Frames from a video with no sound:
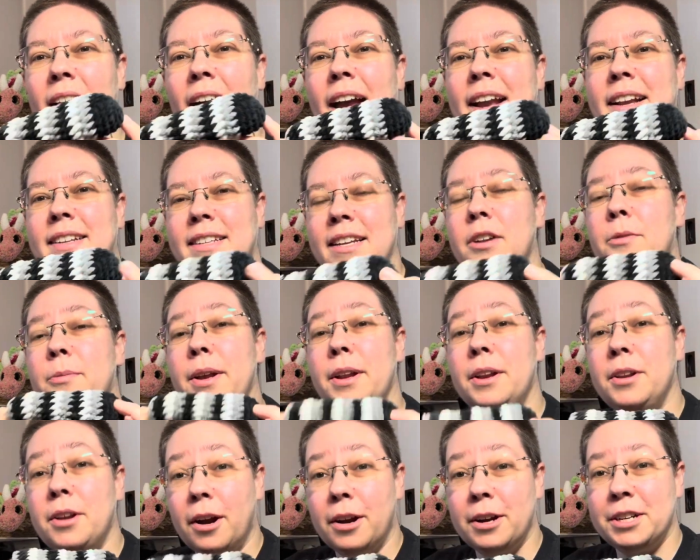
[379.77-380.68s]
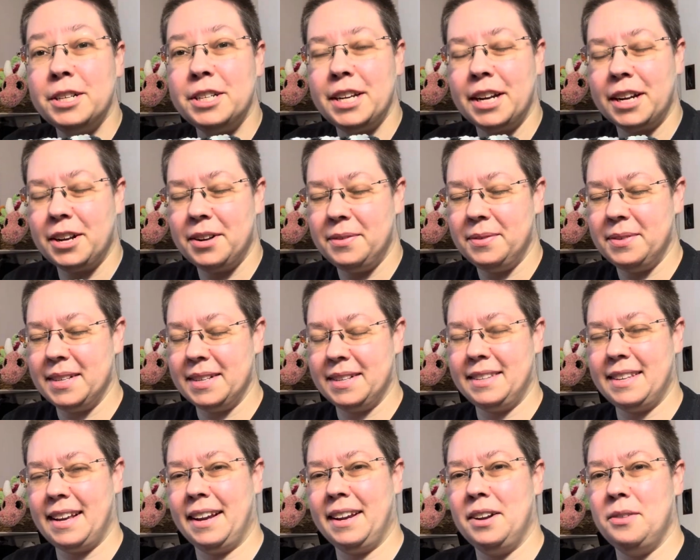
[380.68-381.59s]
I did win yarn chicken with a
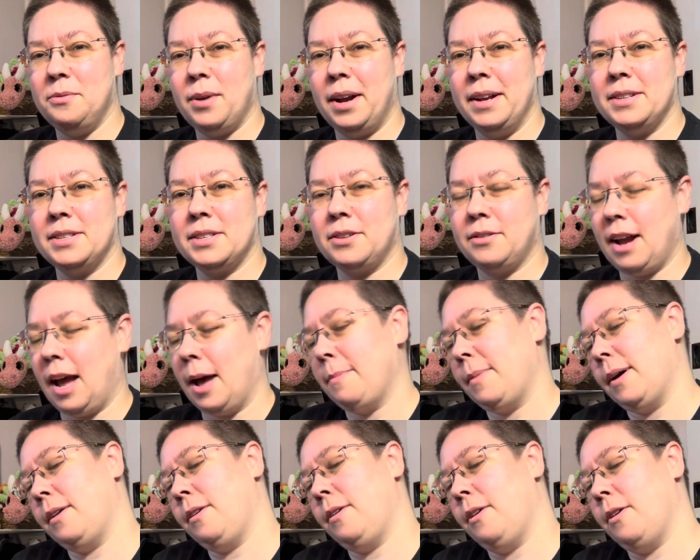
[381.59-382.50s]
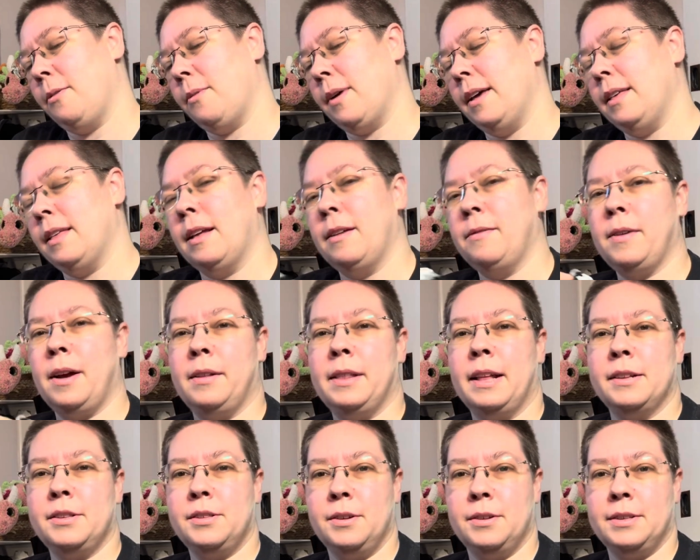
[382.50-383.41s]
second white scrap. I don't know why I found
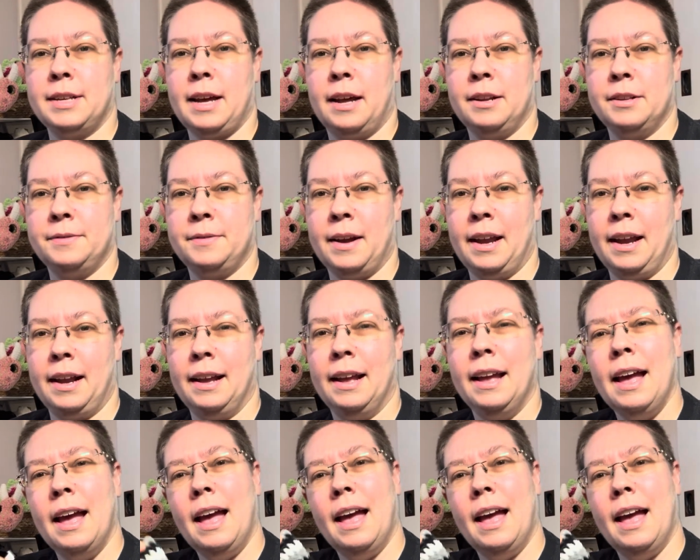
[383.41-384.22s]
that so satisfying.